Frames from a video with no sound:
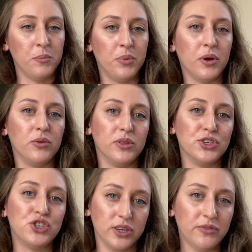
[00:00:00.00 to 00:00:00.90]
But the
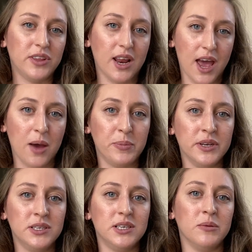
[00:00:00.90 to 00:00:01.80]
shift that
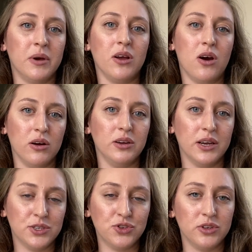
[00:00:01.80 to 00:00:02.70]
happened in my heart
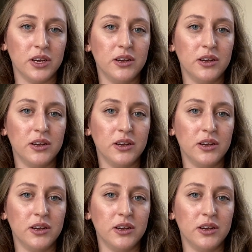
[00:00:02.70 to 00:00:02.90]
yesterday